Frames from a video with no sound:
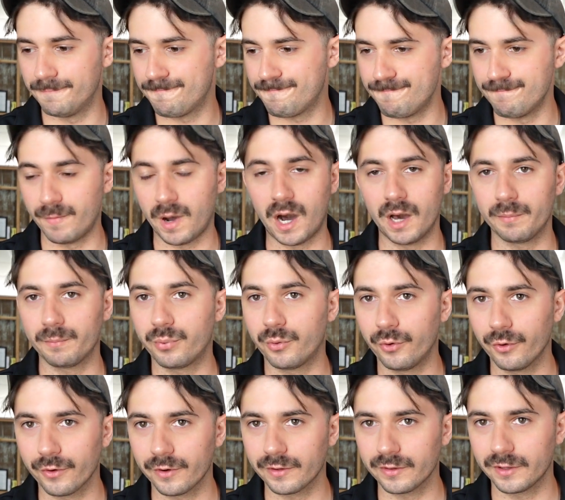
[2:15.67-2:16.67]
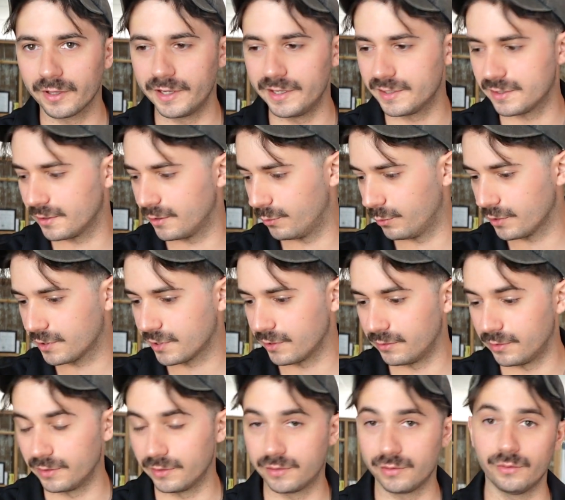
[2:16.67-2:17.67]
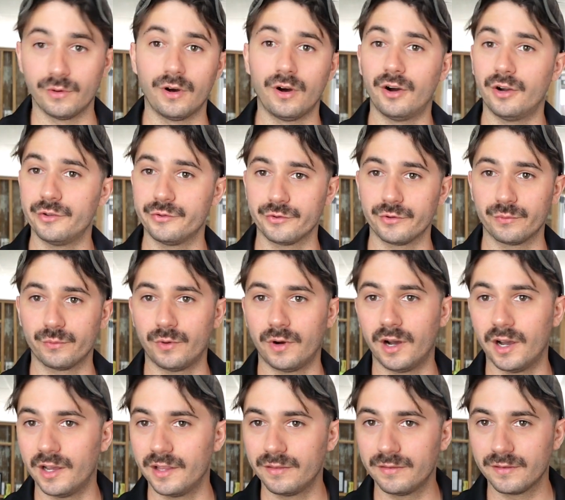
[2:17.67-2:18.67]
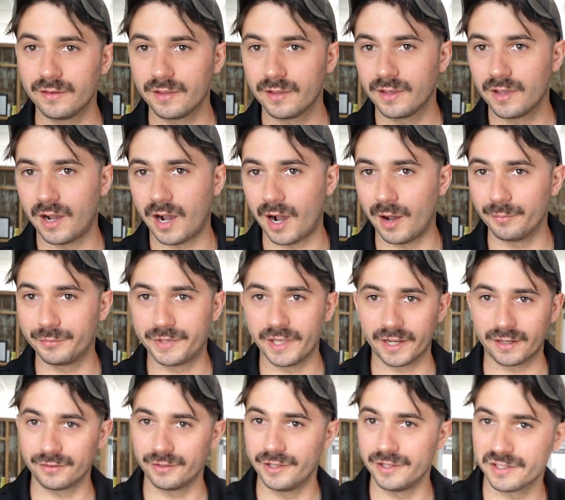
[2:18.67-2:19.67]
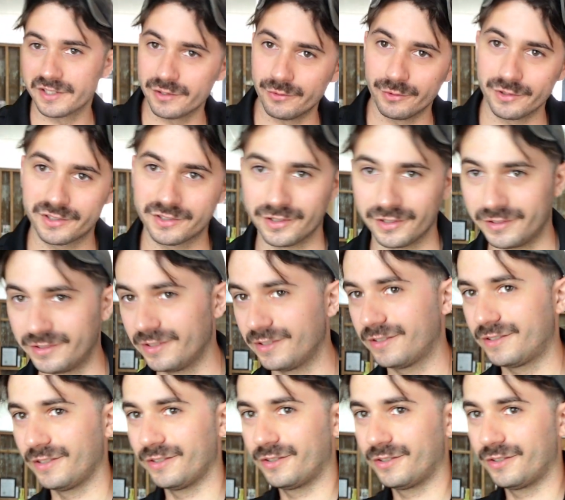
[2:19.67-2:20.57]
Monport laser, which turned into a 100-watt Omtech laser, which turned into